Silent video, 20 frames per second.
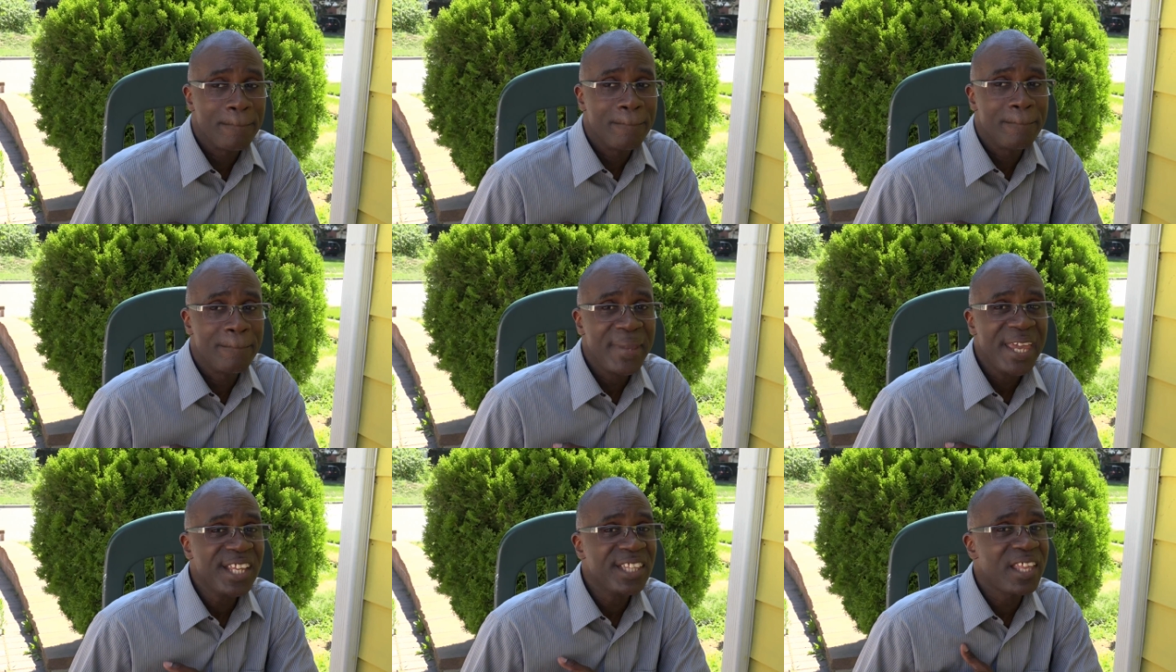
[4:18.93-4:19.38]

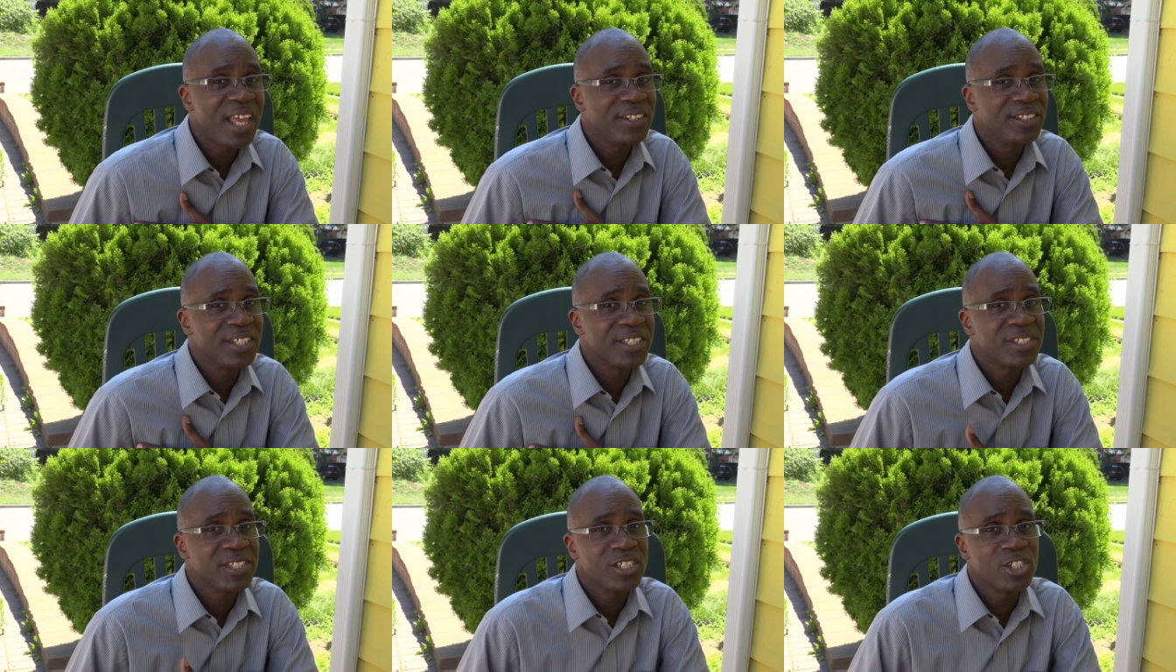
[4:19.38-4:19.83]
make
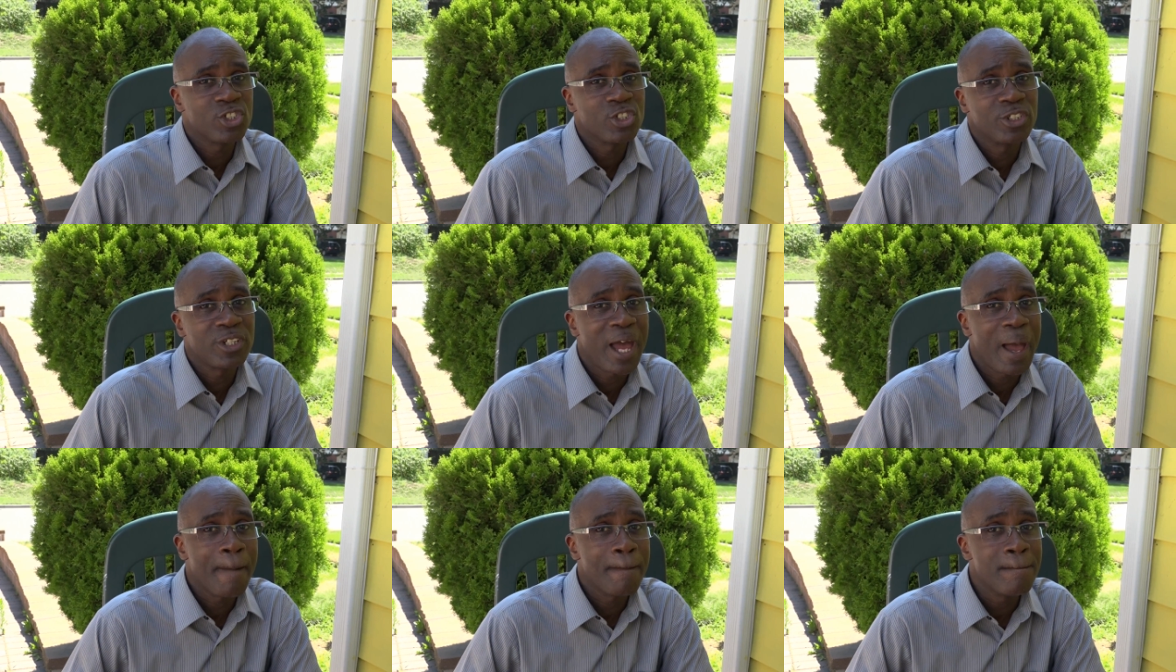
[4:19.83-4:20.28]
that decision,
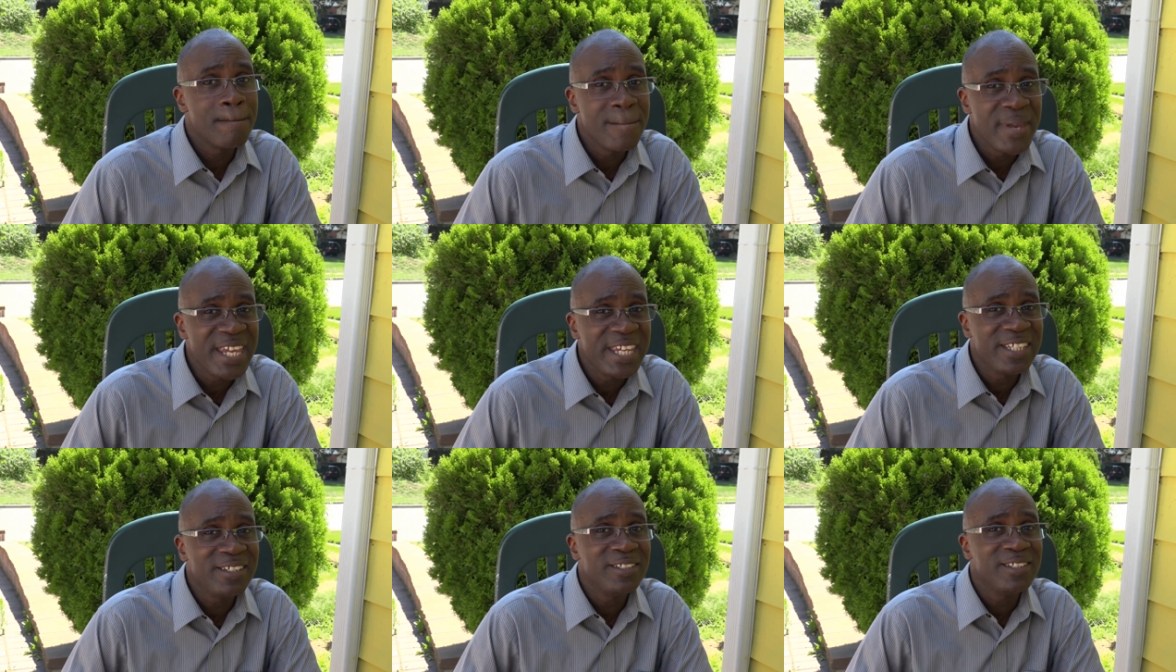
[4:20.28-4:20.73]
I
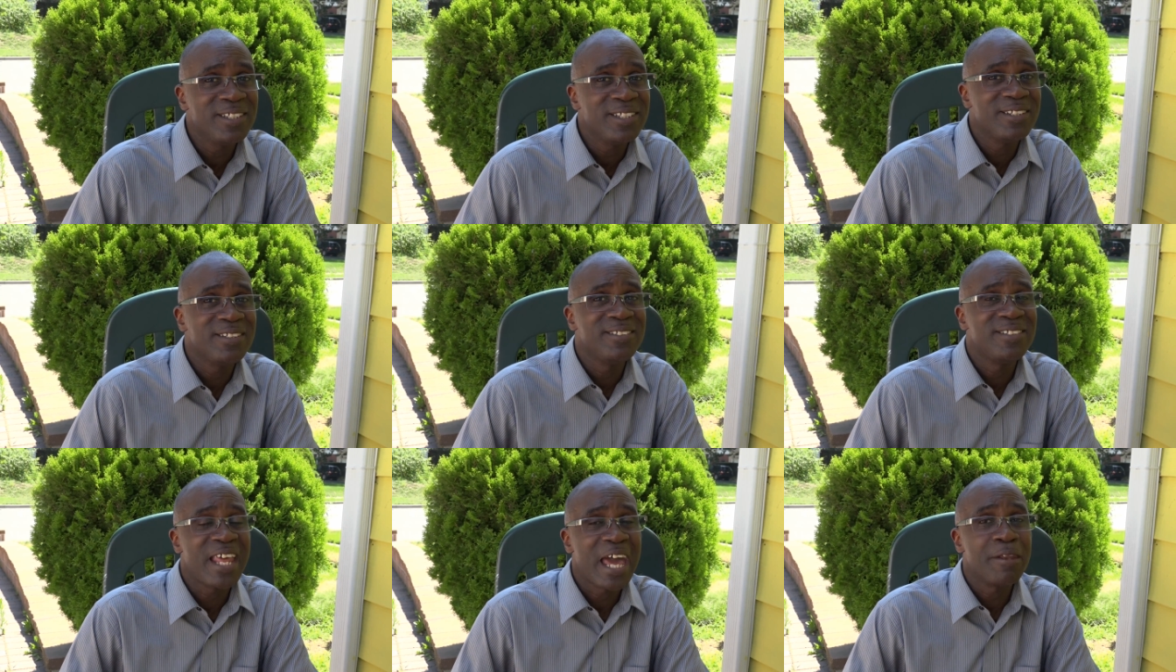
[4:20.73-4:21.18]
may
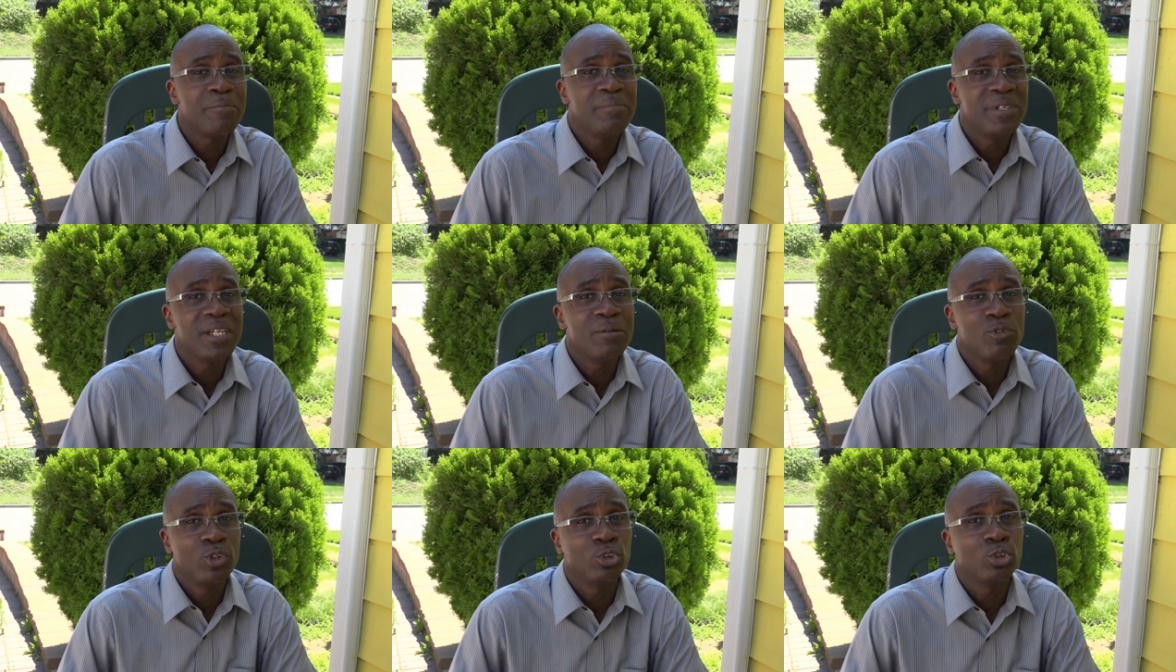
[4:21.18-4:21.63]
not
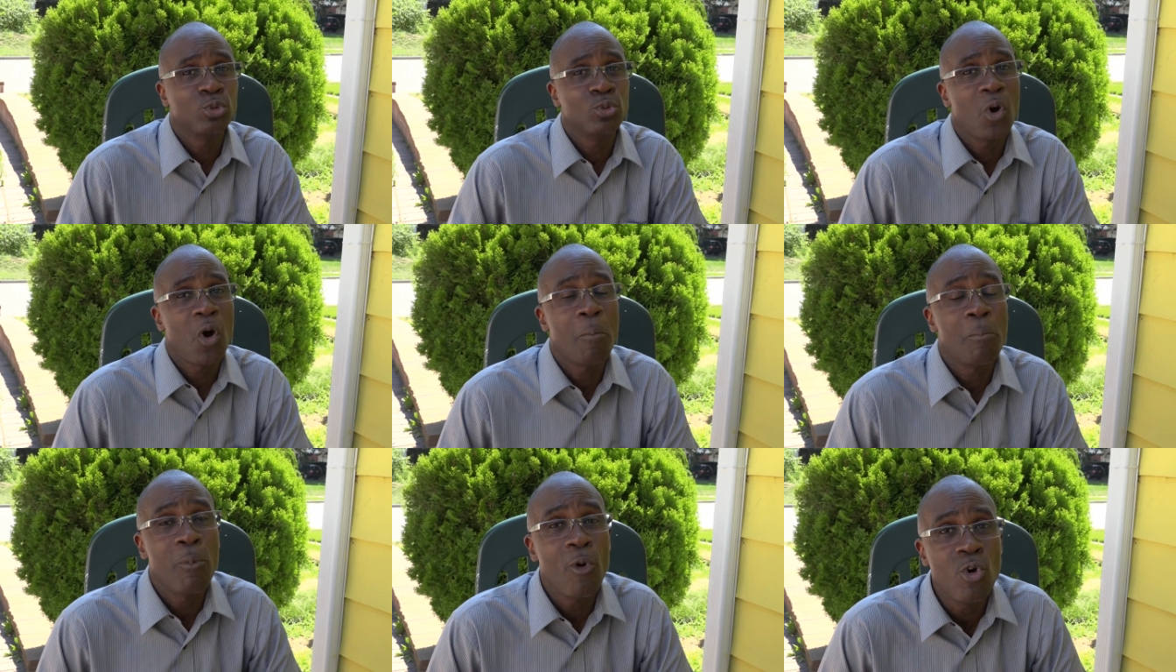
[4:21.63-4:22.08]
be able to
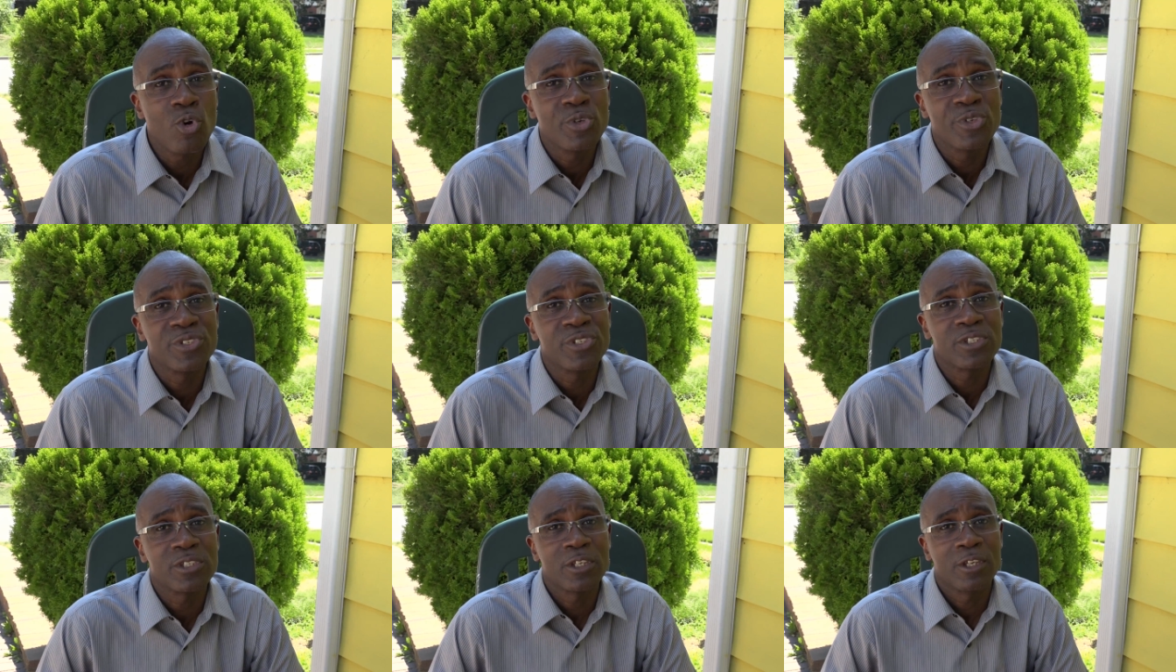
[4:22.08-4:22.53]

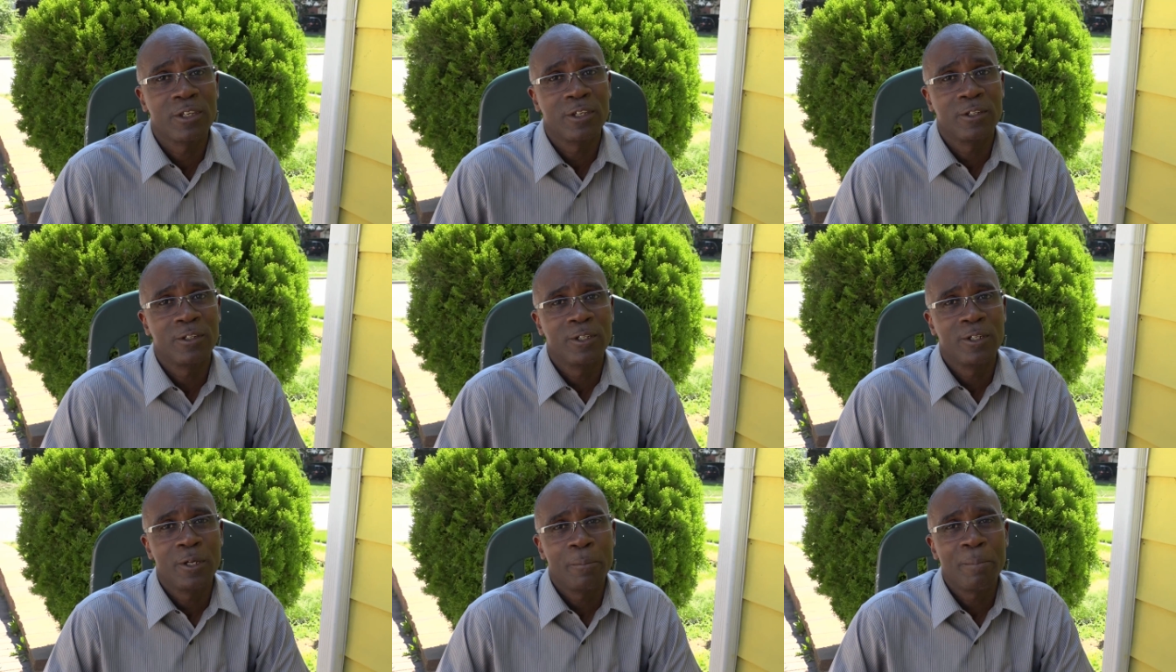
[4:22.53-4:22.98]
oppose,
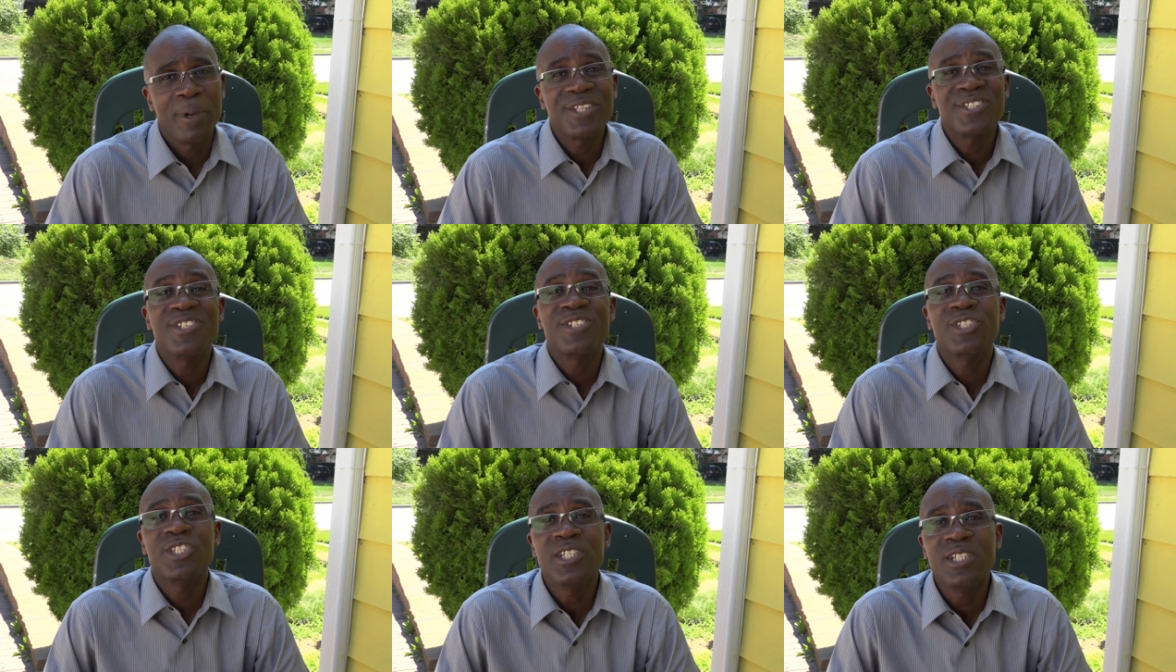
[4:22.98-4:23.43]

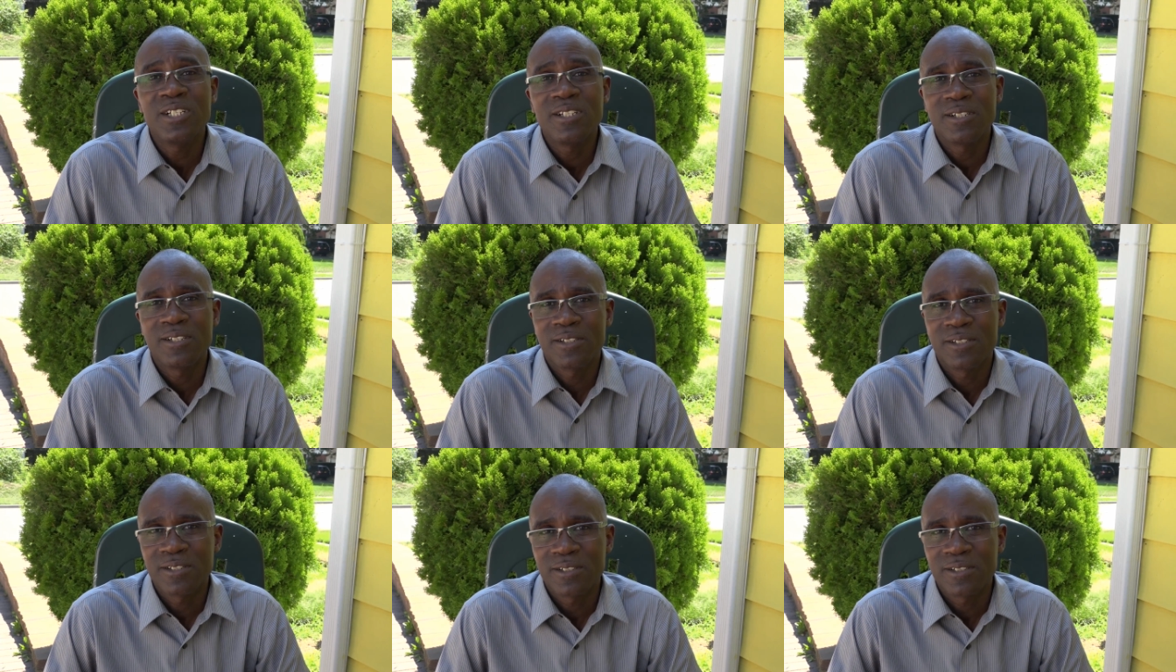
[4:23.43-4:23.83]
but still